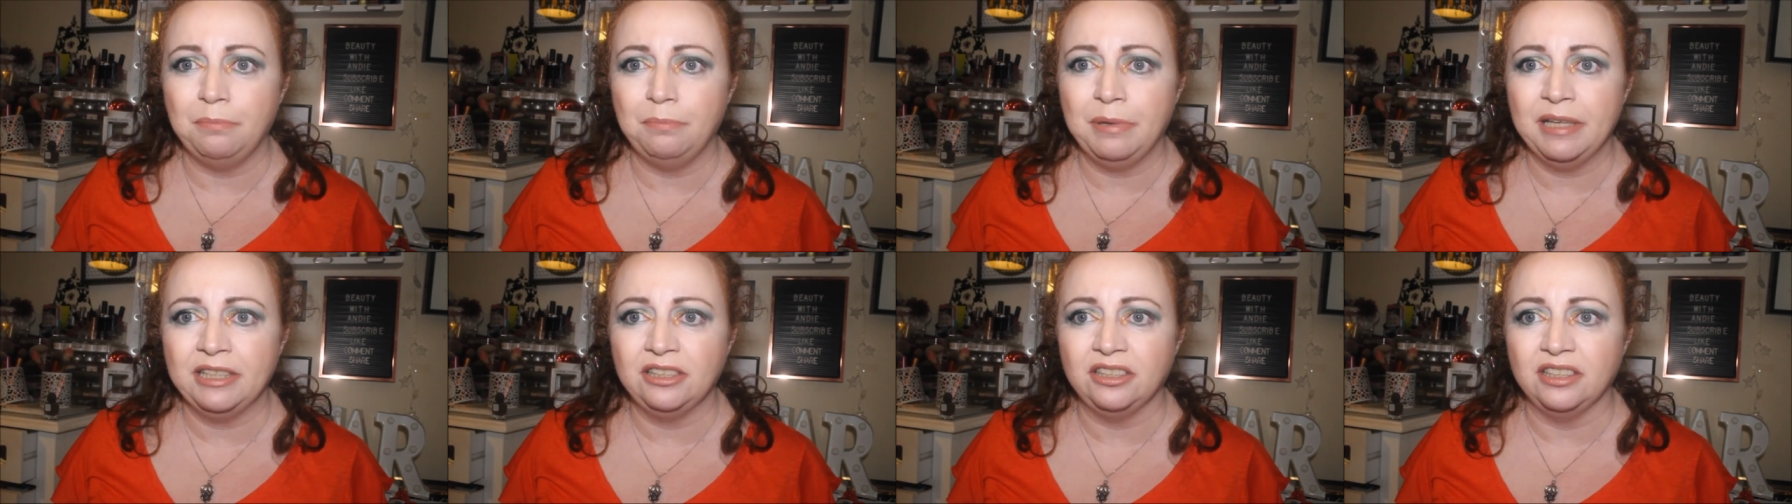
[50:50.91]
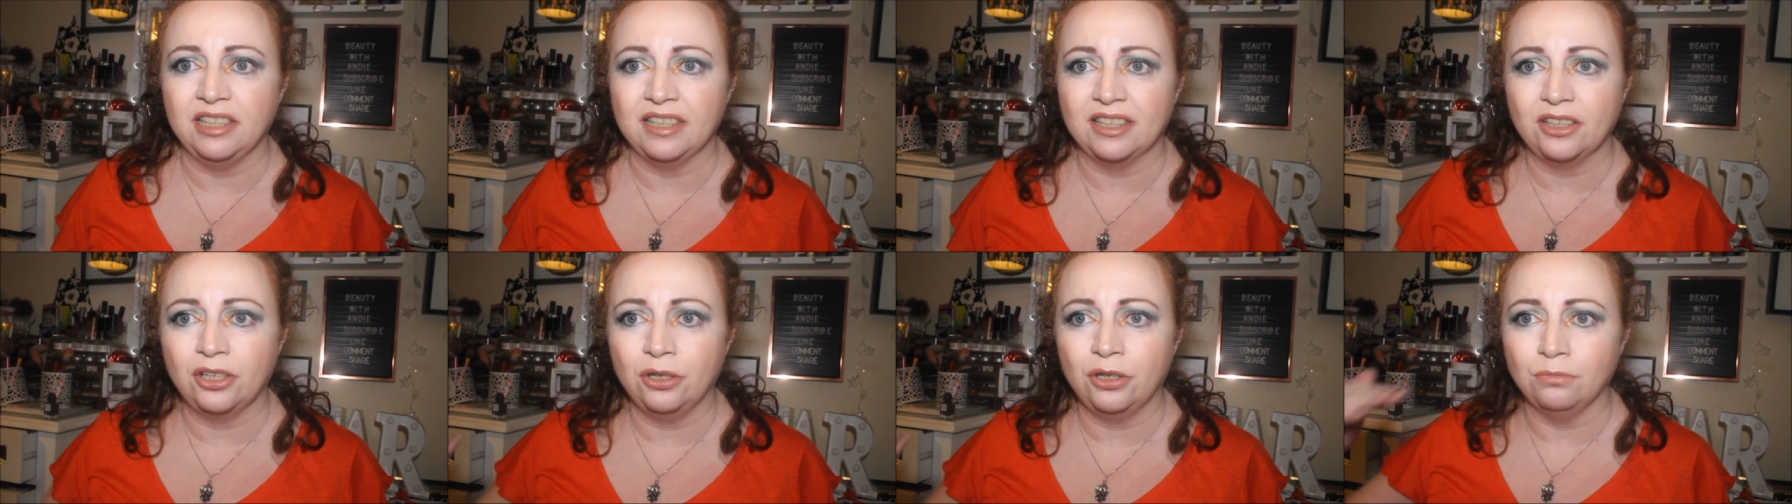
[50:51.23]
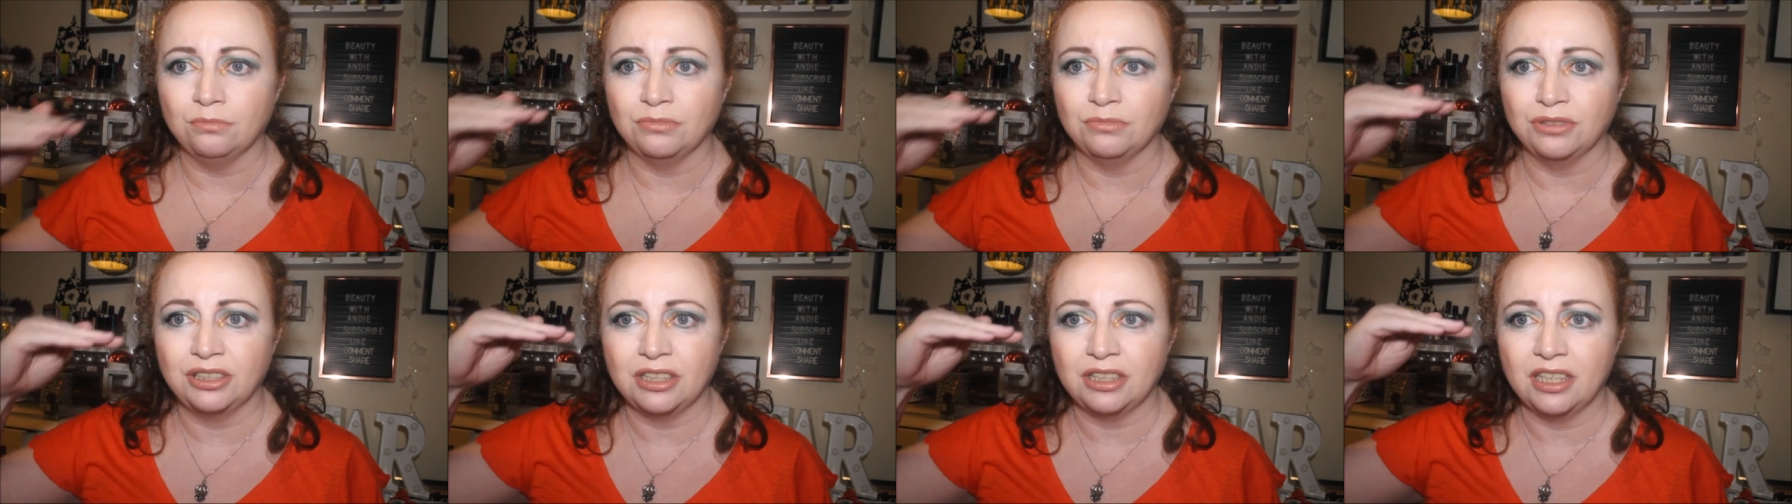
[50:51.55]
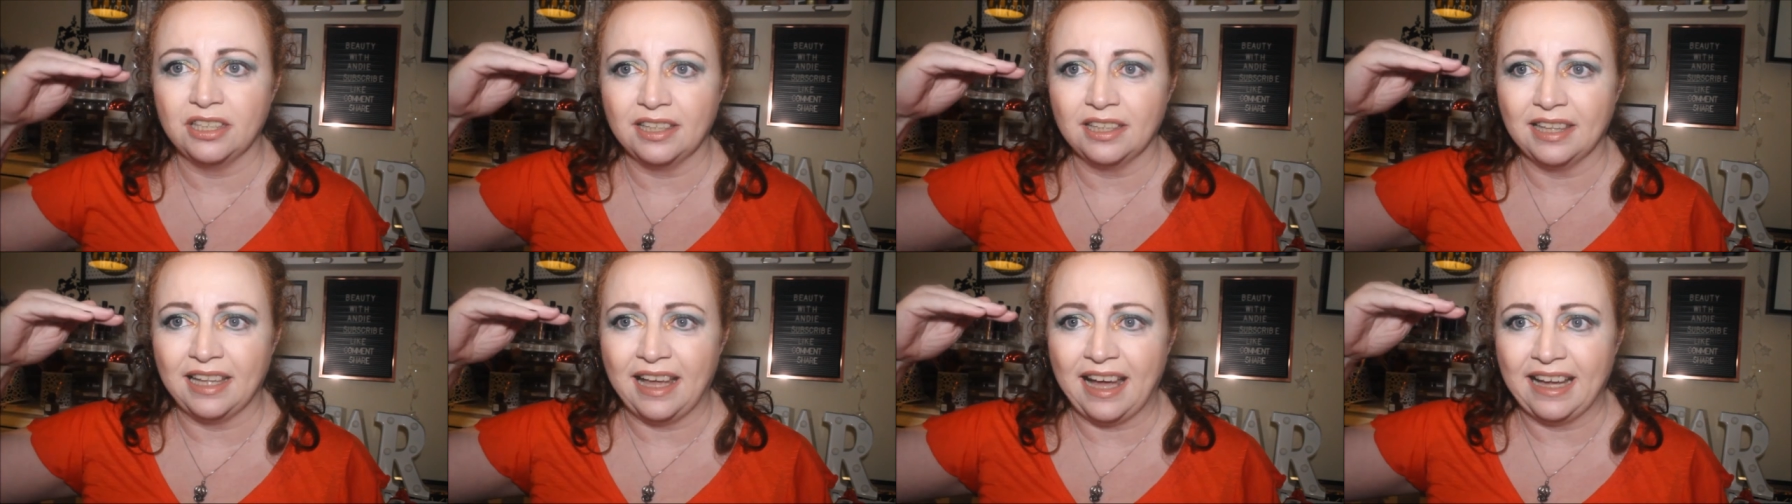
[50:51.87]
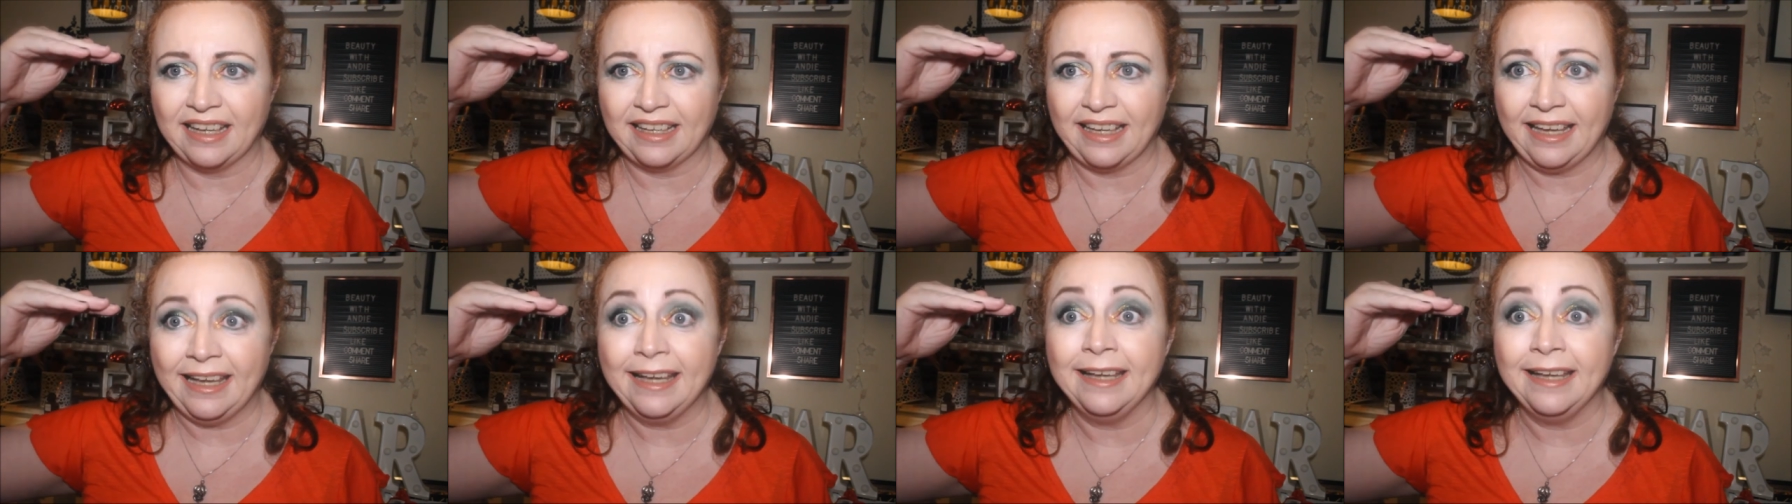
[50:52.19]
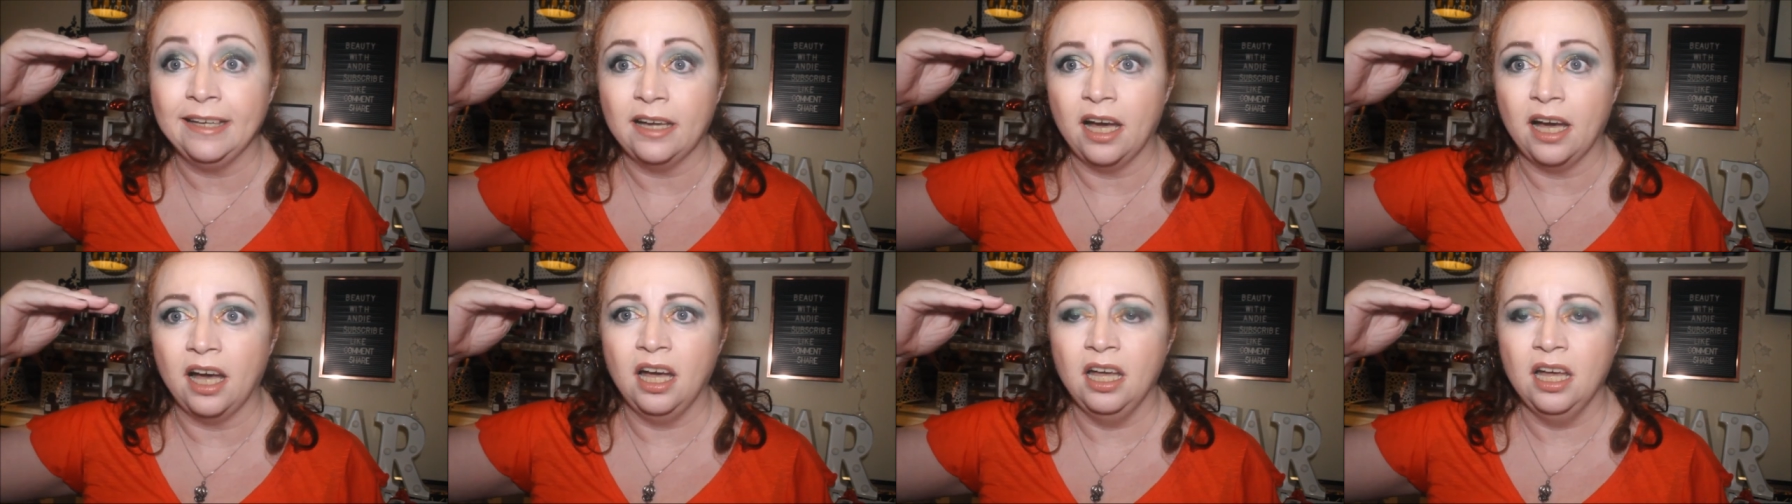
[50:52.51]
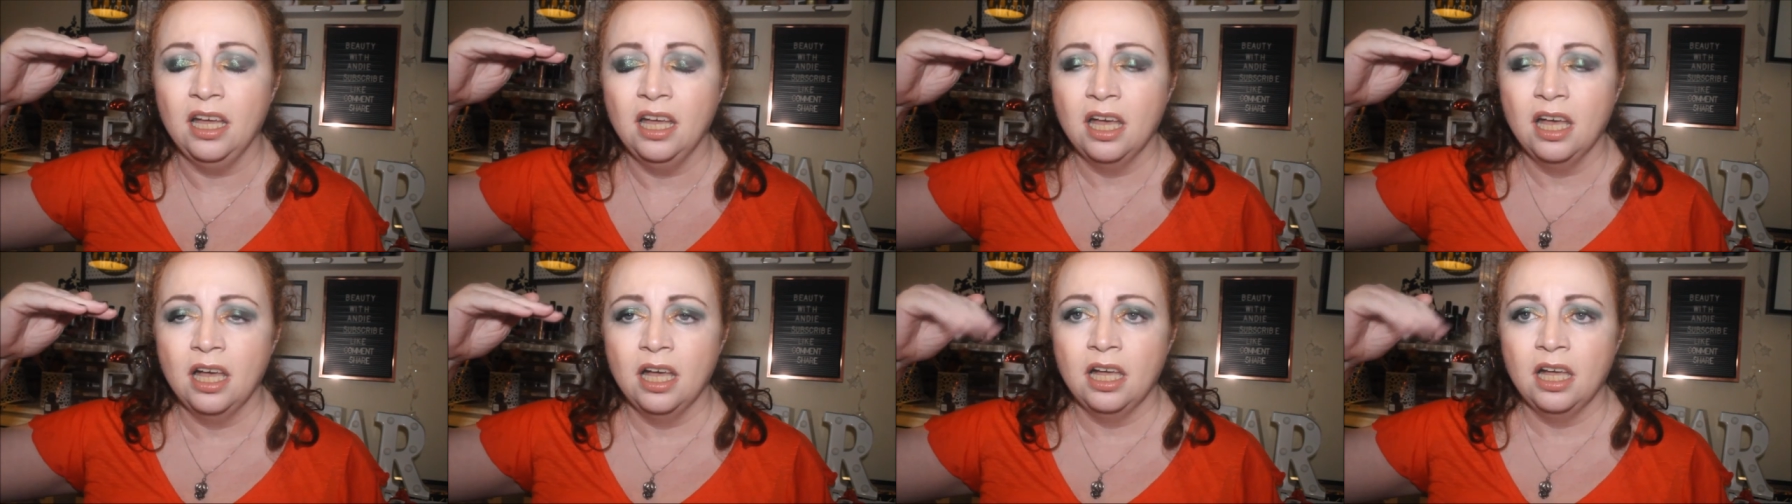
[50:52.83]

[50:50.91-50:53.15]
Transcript: opinion it comes like here,